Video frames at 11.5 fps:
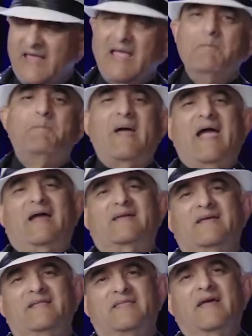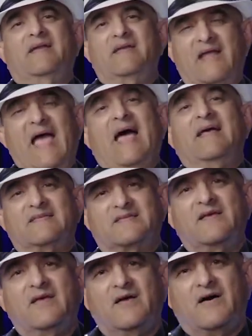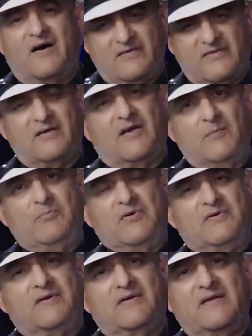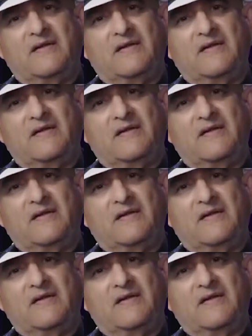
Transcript: the impact that it has on the computer